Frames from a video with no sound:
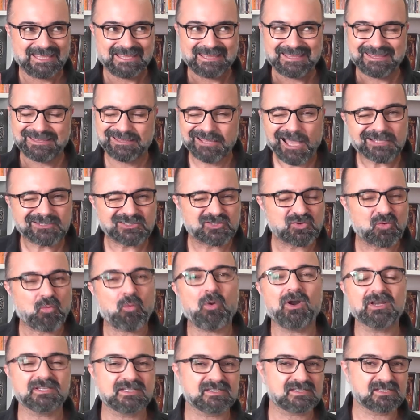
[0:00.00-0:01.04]
That's
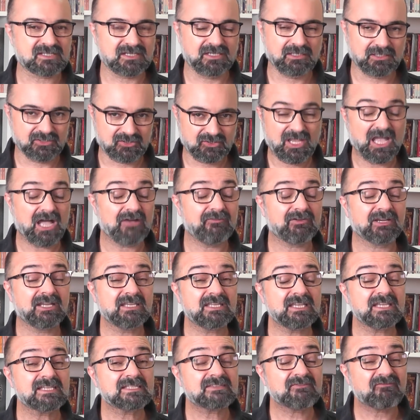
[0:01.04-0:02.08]
quite a skill to have, and it
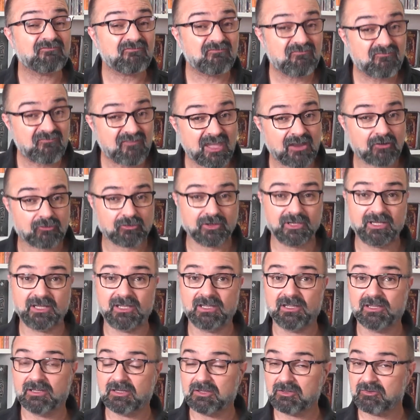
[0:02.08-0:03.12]
is very
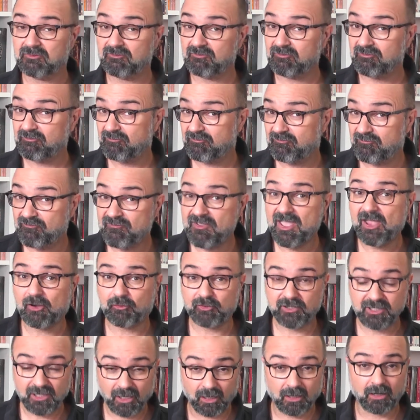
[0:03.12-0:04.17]

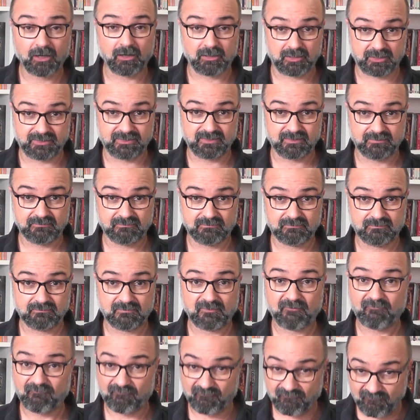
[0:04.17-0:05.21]
hard
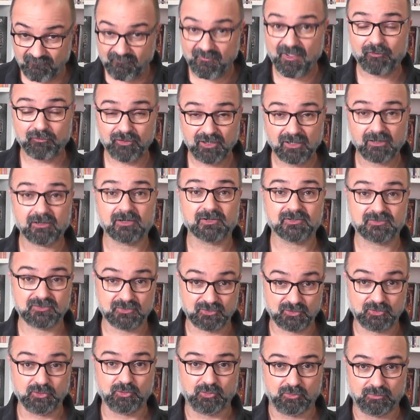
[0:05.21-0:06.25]
to
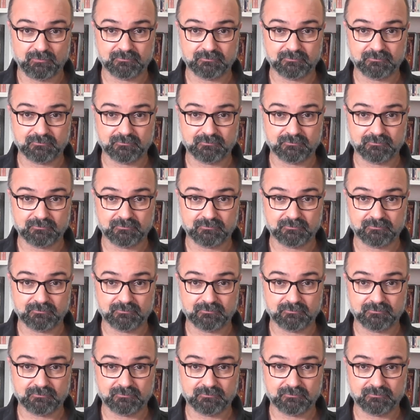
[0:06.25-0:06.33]
do.